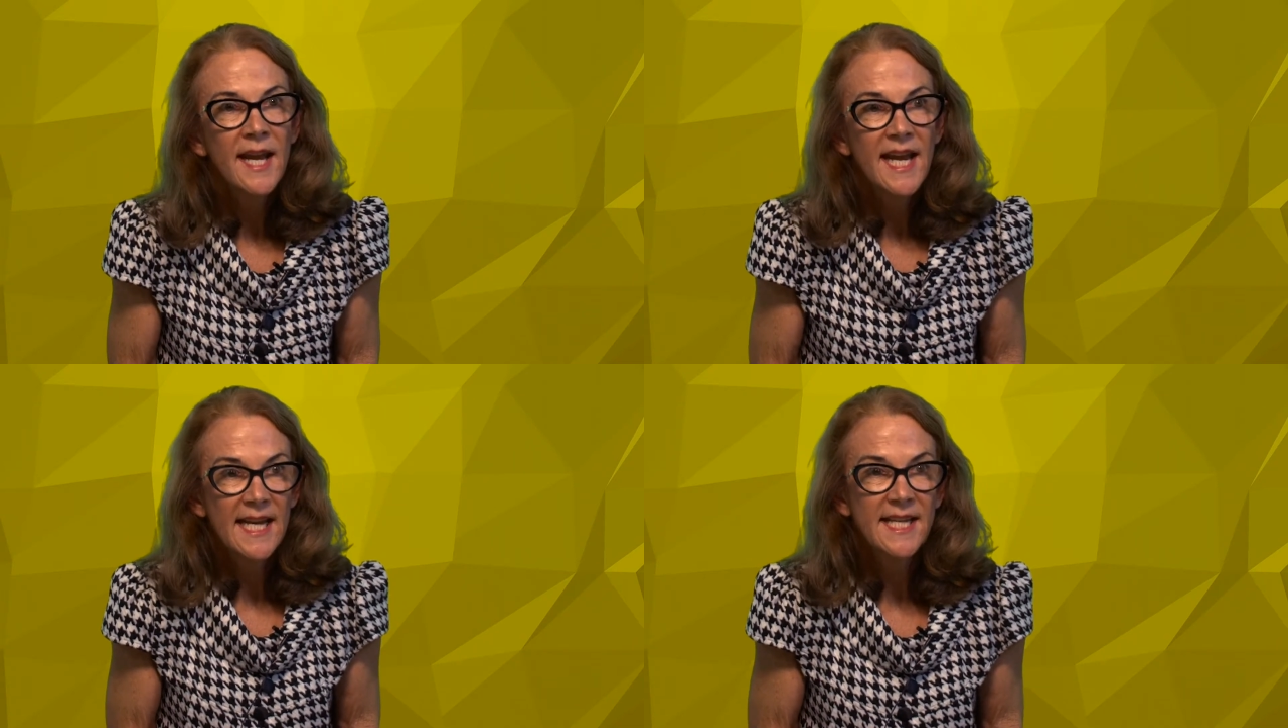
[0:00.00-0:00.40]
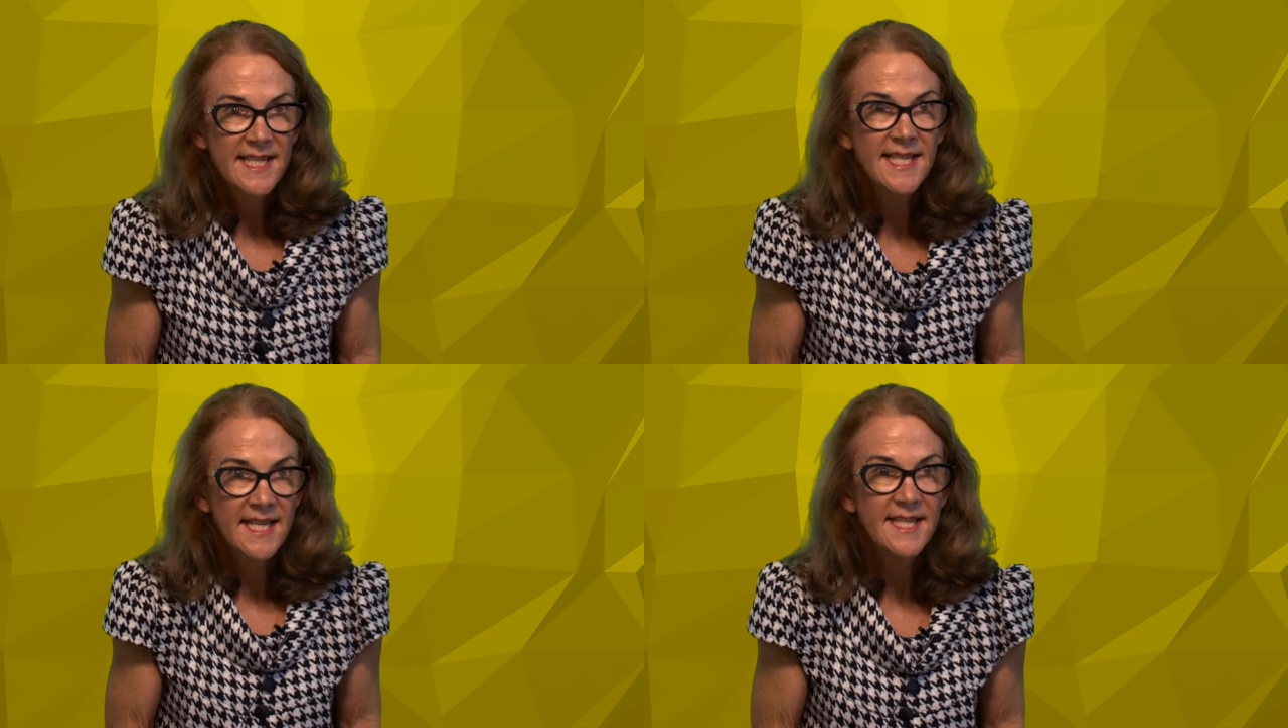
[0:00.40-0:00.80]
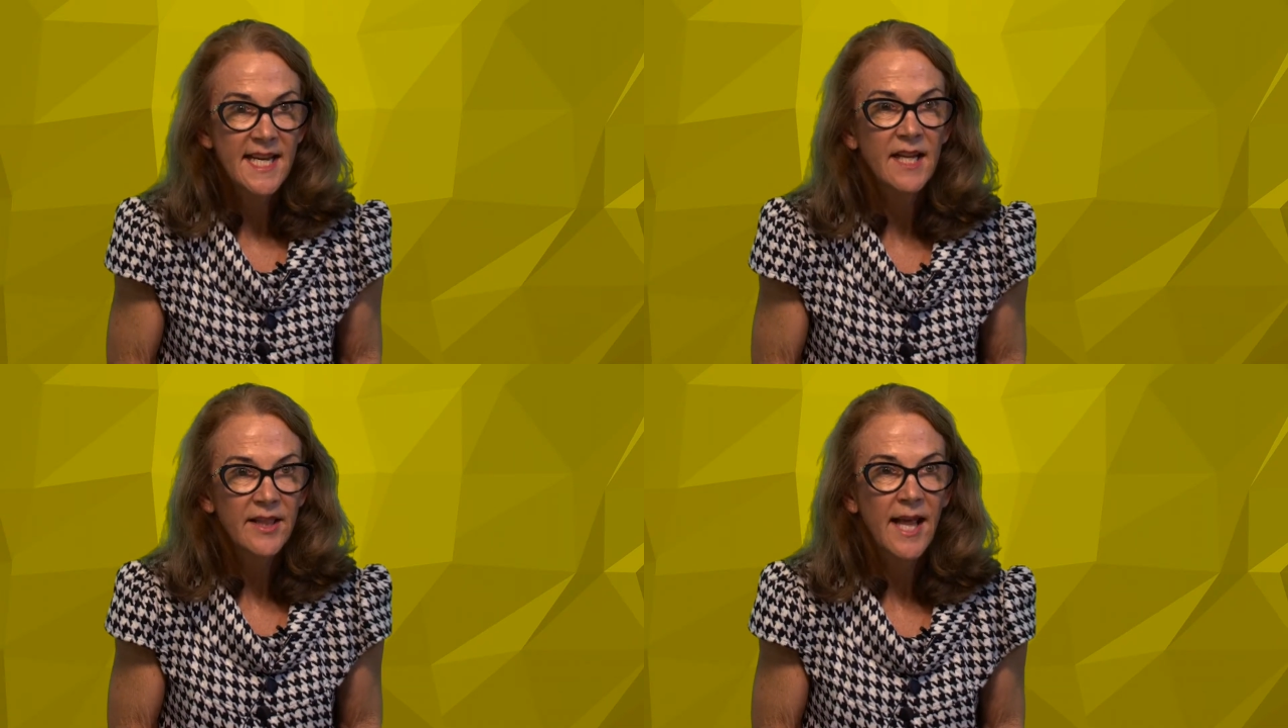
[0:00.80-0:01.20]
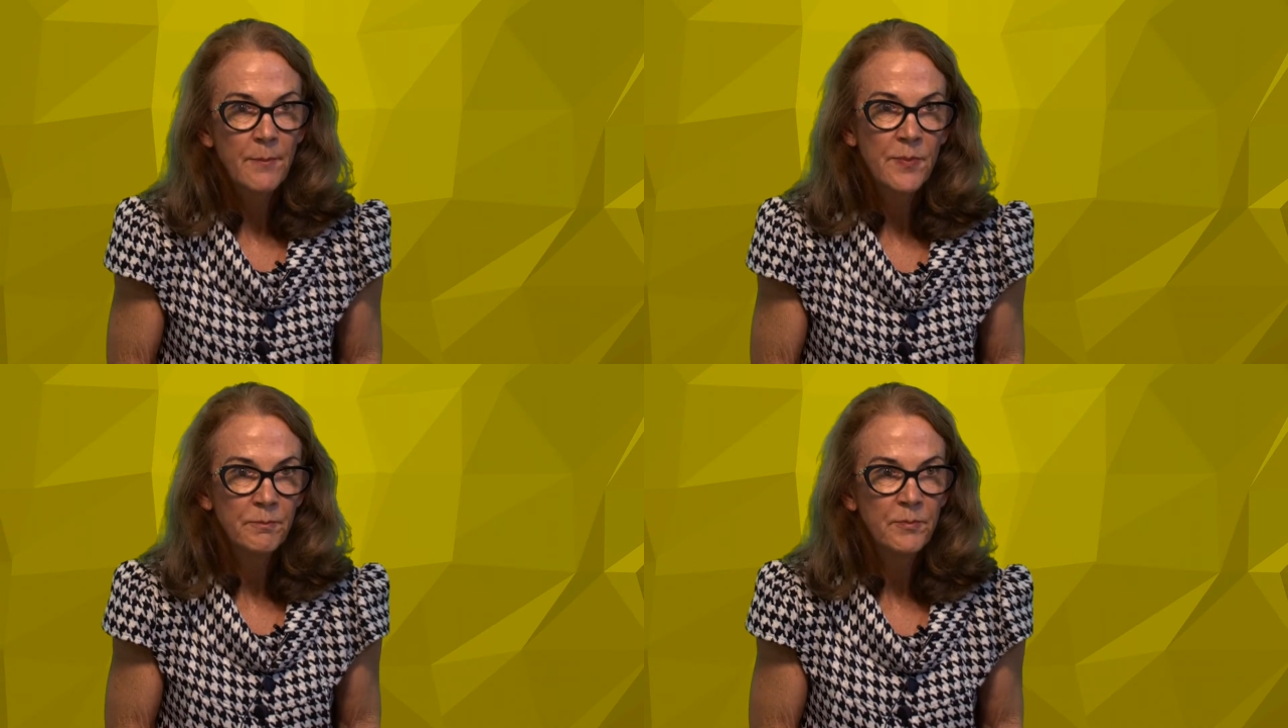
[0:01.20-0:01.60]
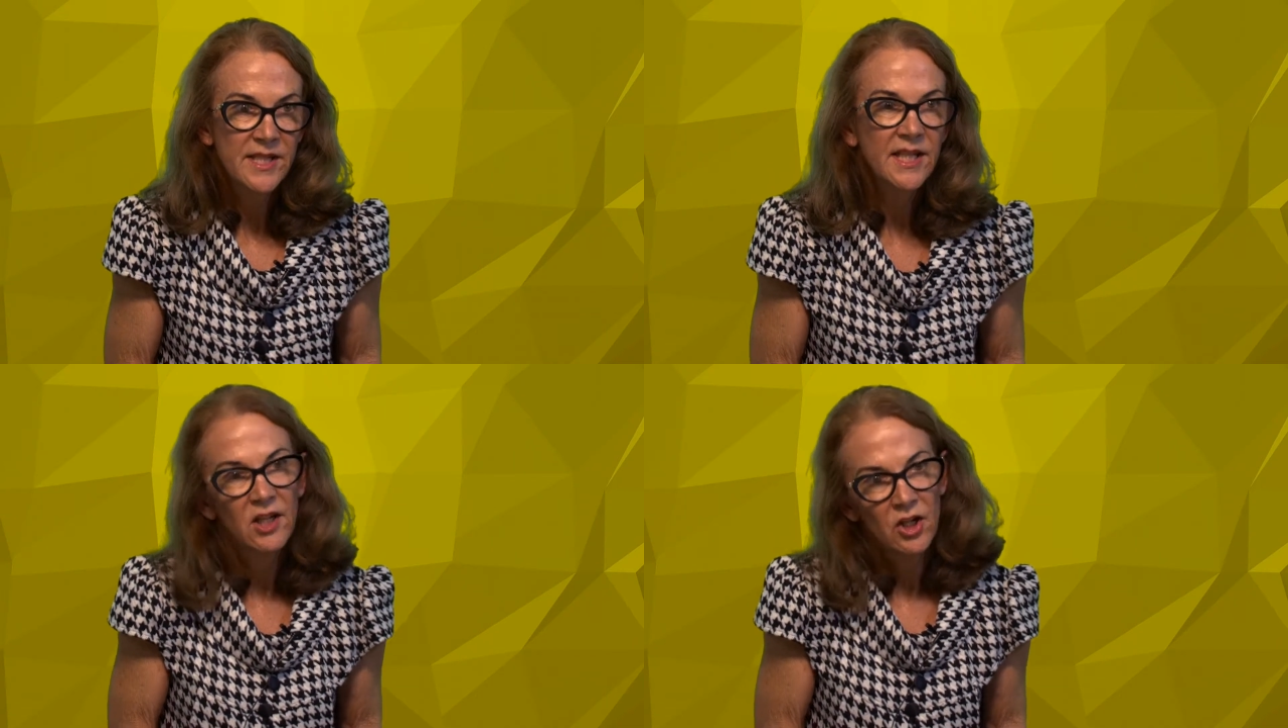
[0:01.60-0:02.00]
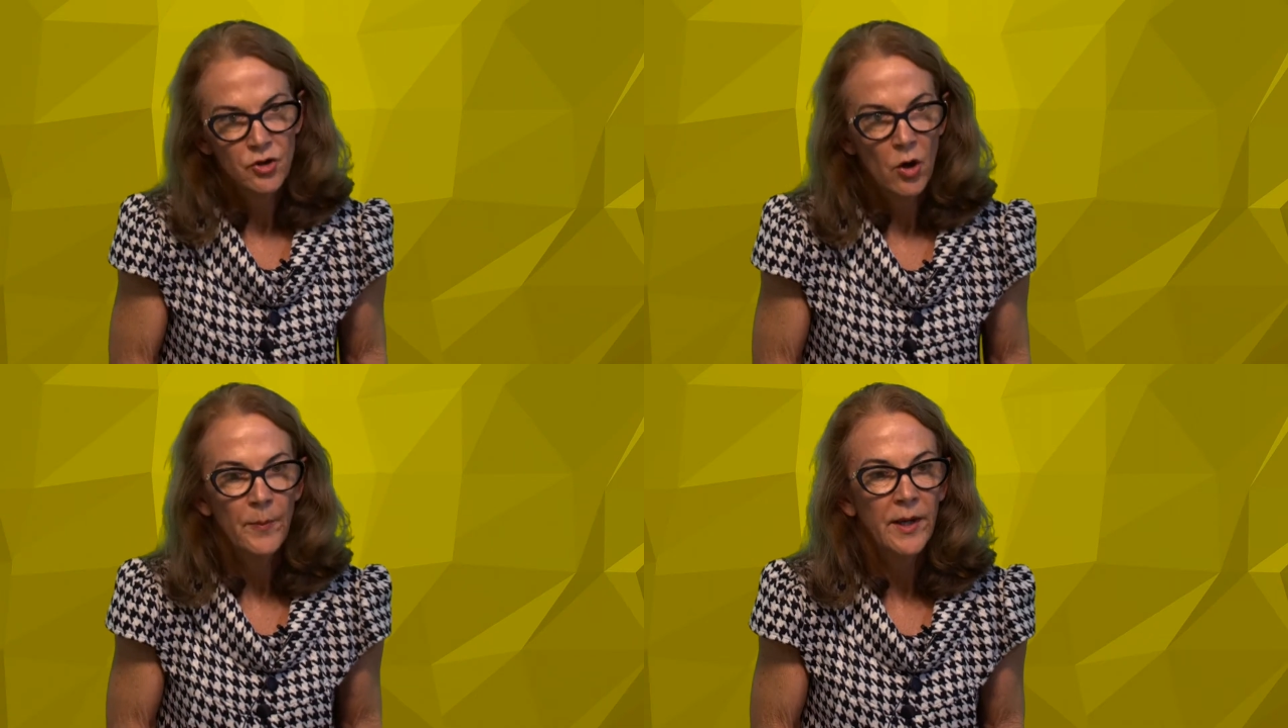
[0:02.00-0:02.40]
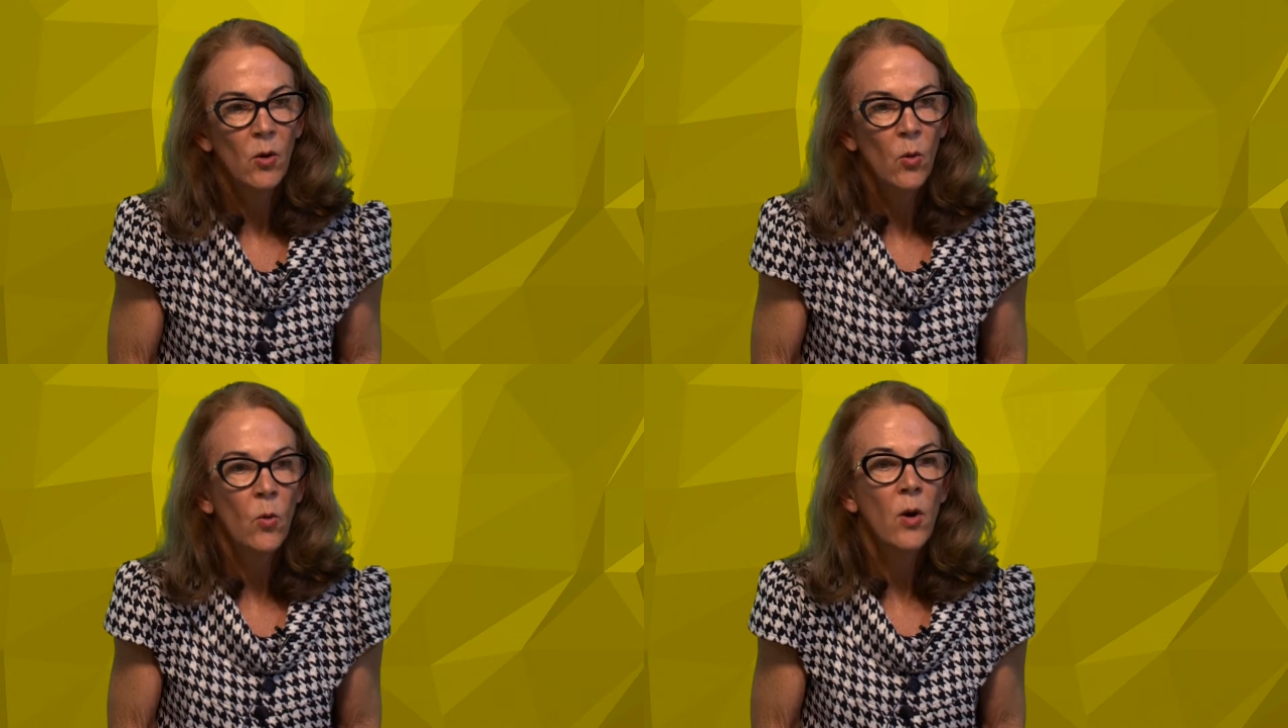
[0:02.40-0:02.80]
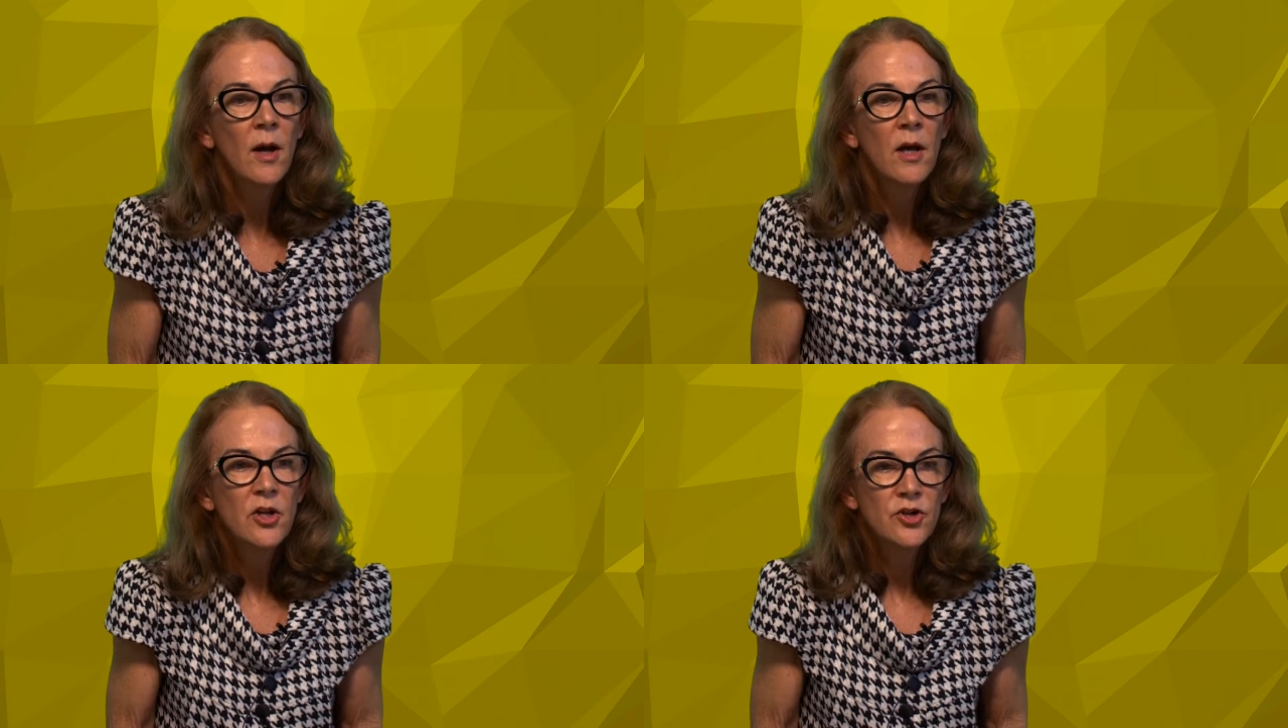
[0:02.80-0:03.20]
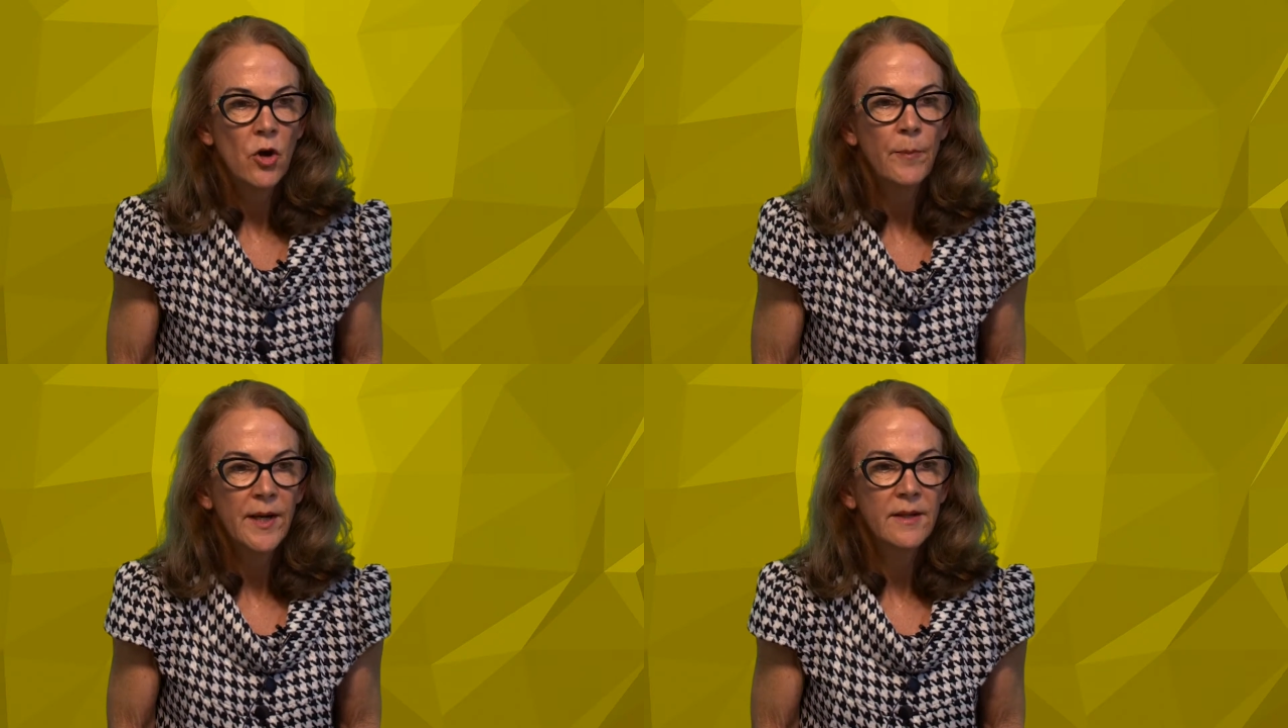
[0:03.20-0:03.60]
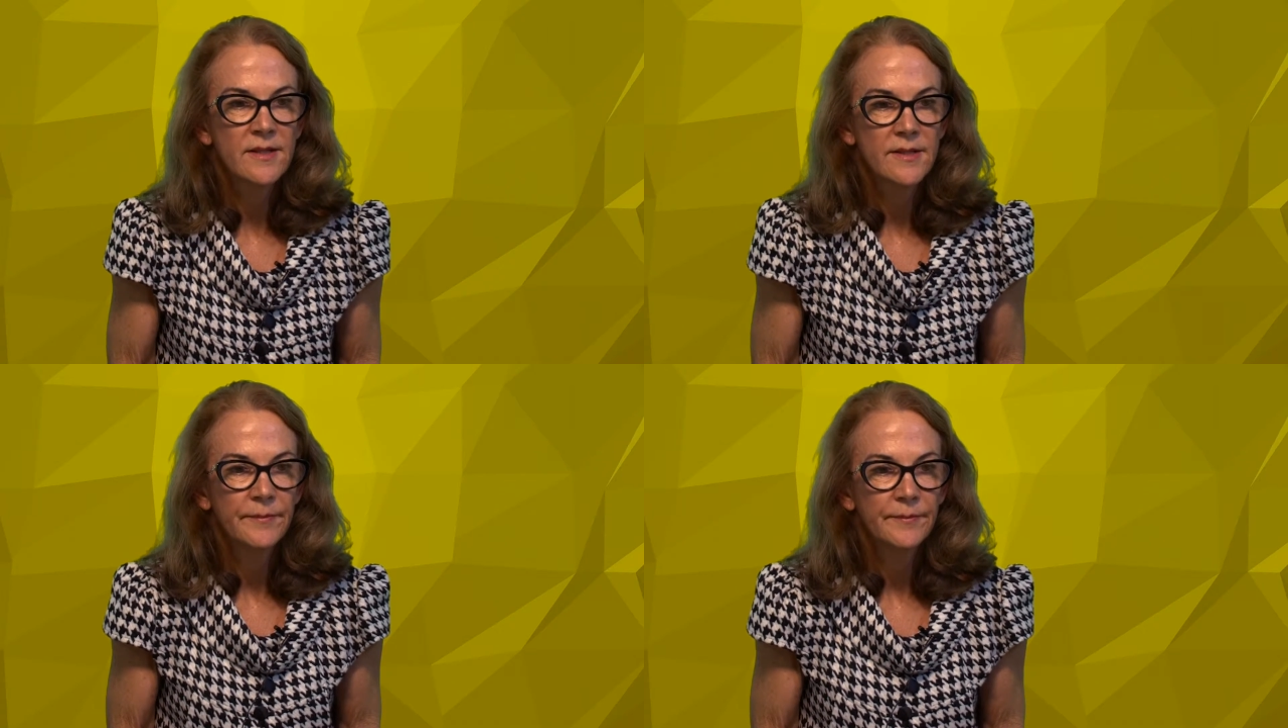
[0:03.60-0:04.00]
in assessing that particular topic or topics.